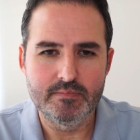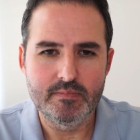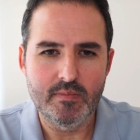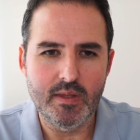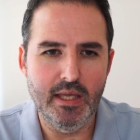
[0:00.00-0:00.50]

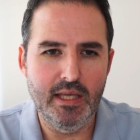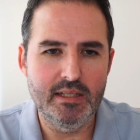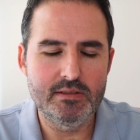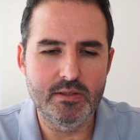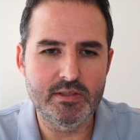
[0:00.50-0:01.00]
And
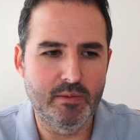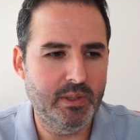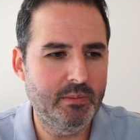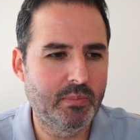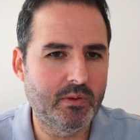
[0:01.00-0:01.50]
so some
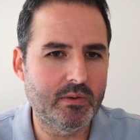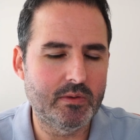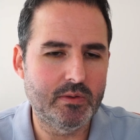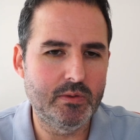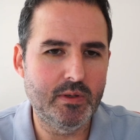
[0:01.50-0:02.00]
people
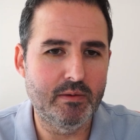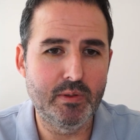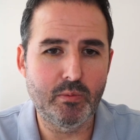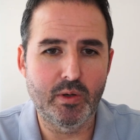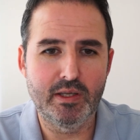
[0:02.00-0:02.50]
who have been
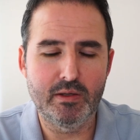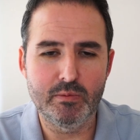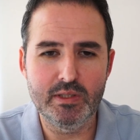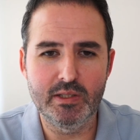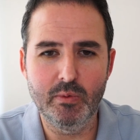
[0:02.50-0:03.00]
working
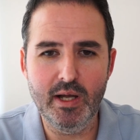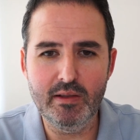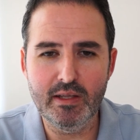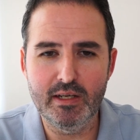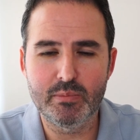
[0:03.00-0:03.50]
really well
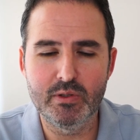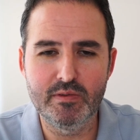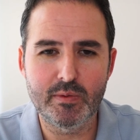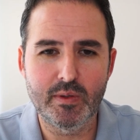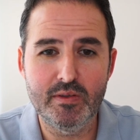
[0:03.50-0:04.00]
and improving
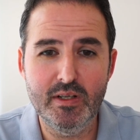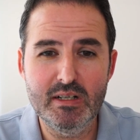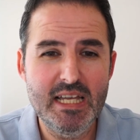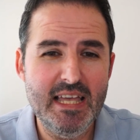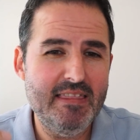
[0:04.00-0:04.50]
throughout the year,
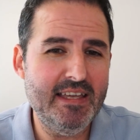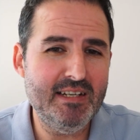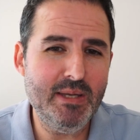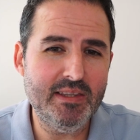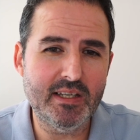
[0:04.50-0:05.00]
they didn't
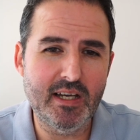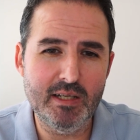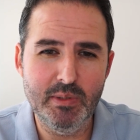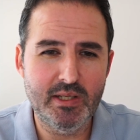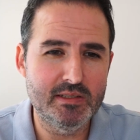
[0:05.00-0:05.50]
make the cut
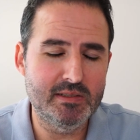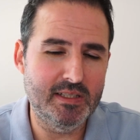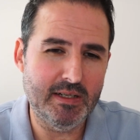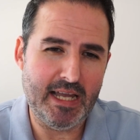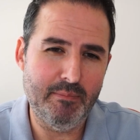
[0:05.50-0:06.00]
because there
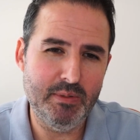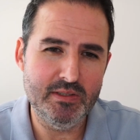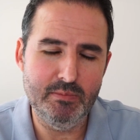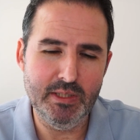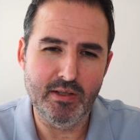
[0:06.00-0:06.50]
happened to
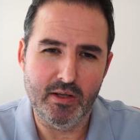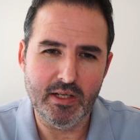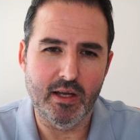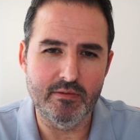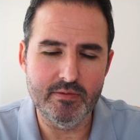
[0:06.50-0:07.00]
be not
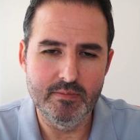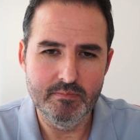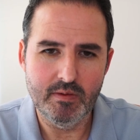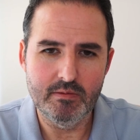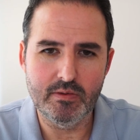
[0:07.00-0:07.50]
enough
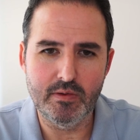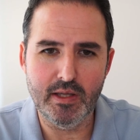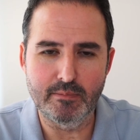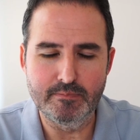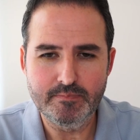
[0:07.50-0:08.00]
for
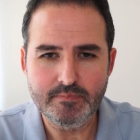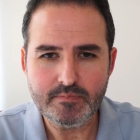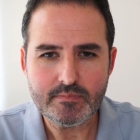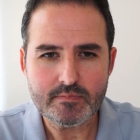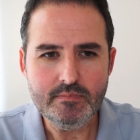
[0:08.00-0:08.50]
them.
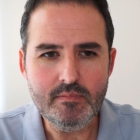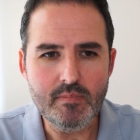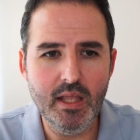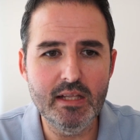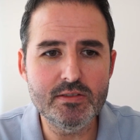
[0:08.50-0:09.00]

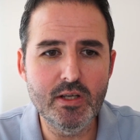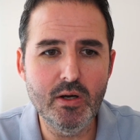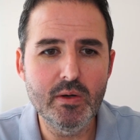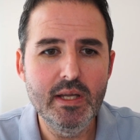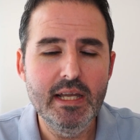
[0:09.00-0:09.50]
And
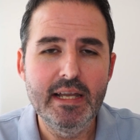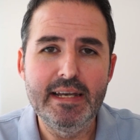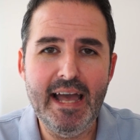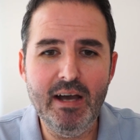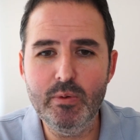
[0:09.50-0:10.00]
so
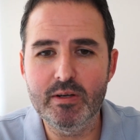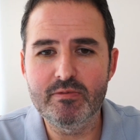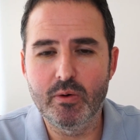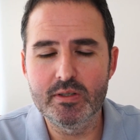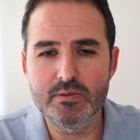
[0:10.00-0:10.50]
now we're
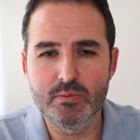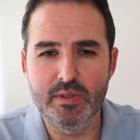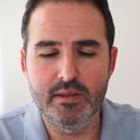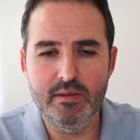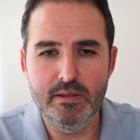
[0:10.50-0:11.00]
forced
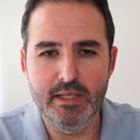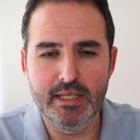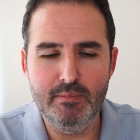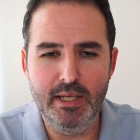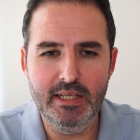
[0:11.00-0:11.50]
with, in
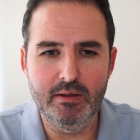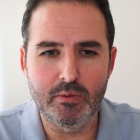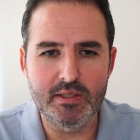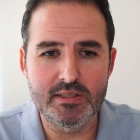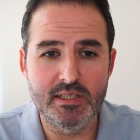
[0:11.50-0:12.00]
many
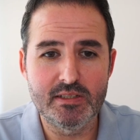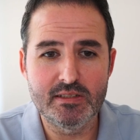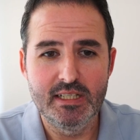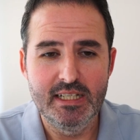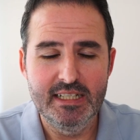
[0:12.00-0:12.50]
organizations,
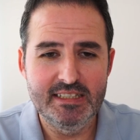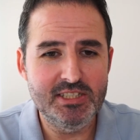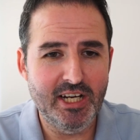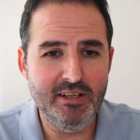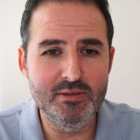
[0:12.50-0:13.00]
this
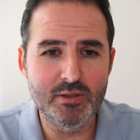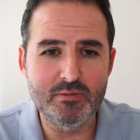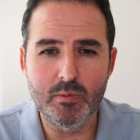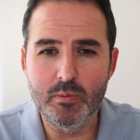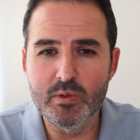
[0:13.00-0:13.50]
challenge of
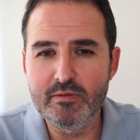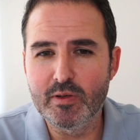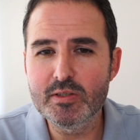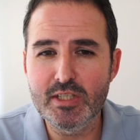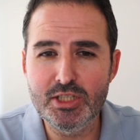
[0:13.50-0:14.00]

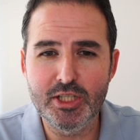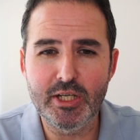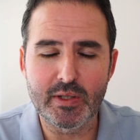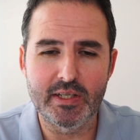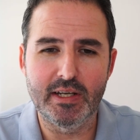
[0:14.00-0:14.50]
reverse
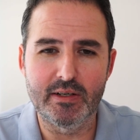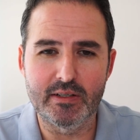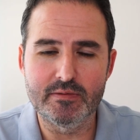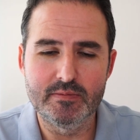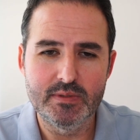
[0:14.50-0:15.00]
engineering a narrative.
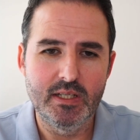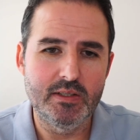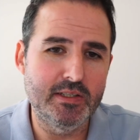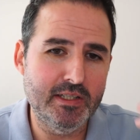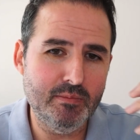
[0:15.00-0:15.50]
You
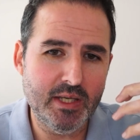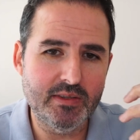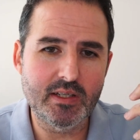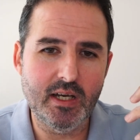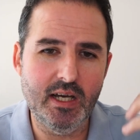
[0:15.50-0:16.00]
didn't make the
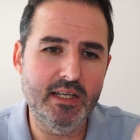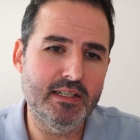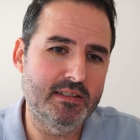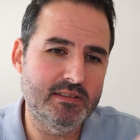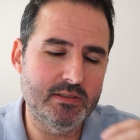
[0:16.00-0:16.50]
cut, and
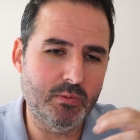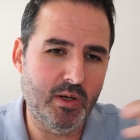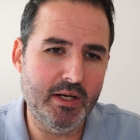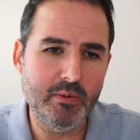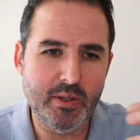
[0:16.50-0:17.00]
this is
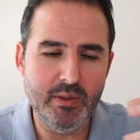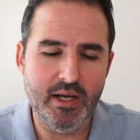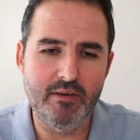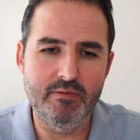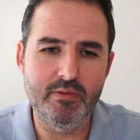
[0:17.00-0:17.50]
where you have
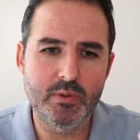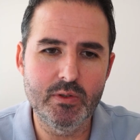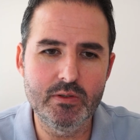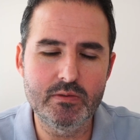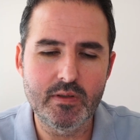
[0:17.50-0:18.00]
to
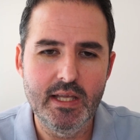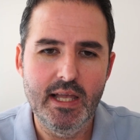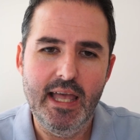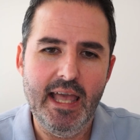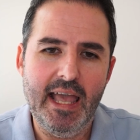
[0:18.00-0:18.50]
improve.
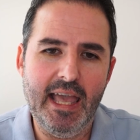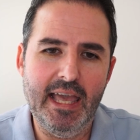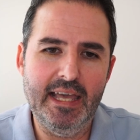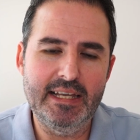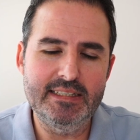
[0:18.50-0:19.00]

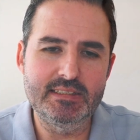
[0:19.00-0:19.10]
And